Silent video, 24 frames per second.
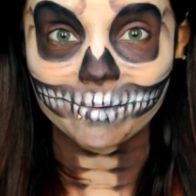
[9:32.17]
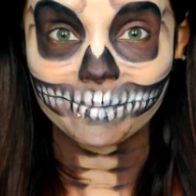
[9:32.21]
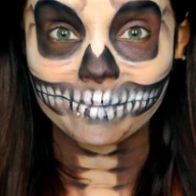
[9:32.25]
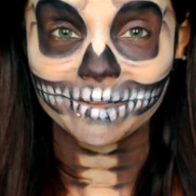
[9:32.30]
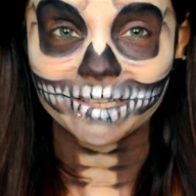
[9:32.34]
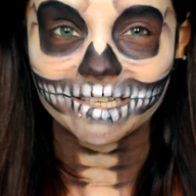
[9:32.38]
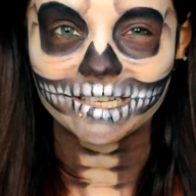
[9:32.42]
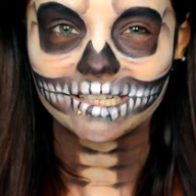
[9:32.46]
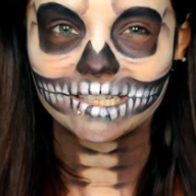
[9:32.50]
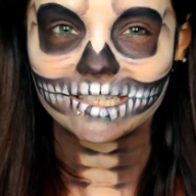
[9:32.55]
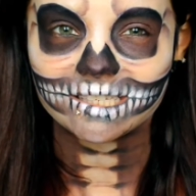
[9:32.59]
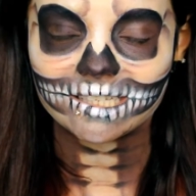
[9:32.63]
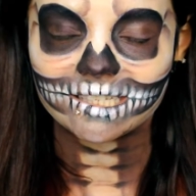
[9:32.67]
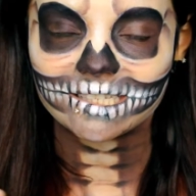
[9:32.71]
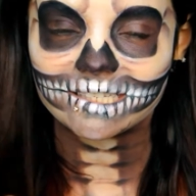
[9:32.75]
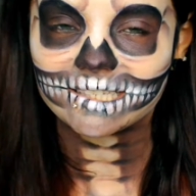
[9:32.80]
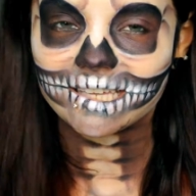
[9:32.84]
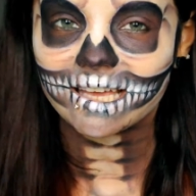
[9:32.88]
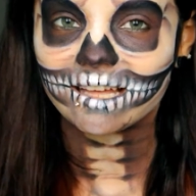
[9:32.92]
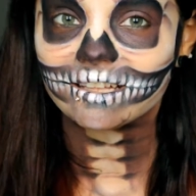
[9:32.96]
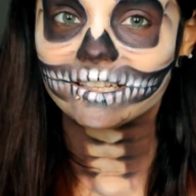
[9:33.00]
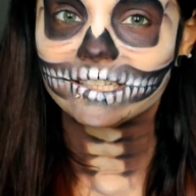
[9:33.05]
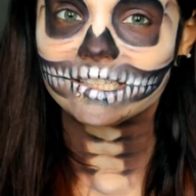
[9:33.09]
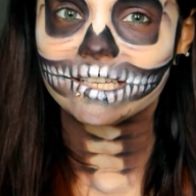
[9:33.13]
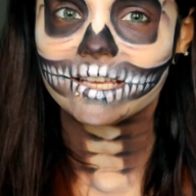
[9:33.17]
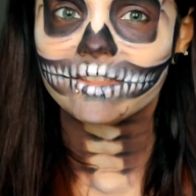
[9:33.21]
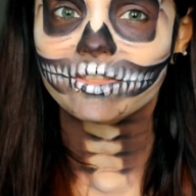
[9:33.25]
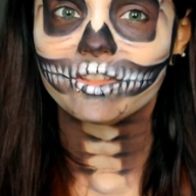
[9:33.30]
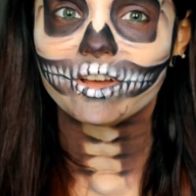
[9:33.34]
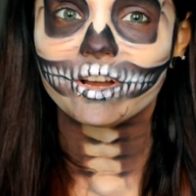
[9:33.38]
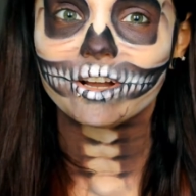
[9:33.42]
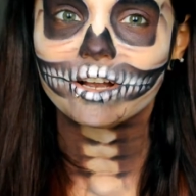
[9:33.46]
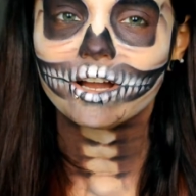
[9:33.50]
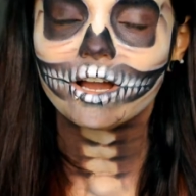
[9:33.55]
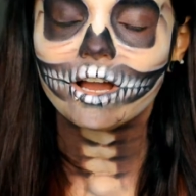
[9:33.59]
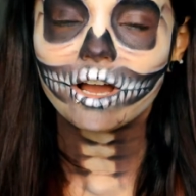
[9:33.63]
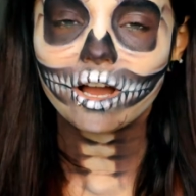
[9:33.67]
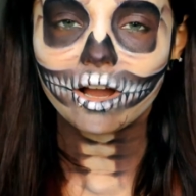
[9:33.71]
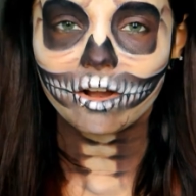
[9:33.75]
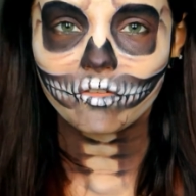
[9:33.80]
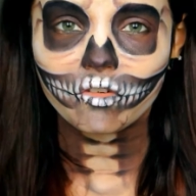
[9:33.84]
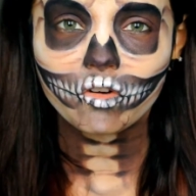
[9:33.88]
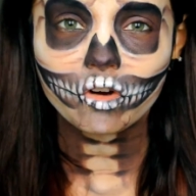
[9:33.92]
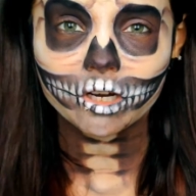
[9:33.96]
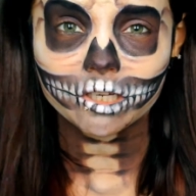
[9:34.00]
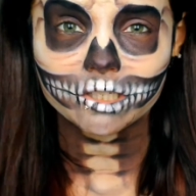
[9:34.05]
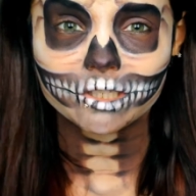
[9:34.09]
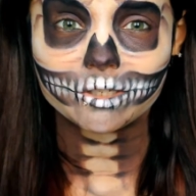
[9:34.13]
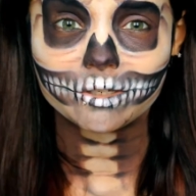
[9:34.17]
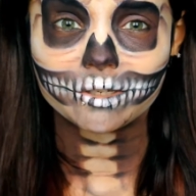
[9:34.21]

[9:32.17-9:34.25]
completes the skeleton look. Of course,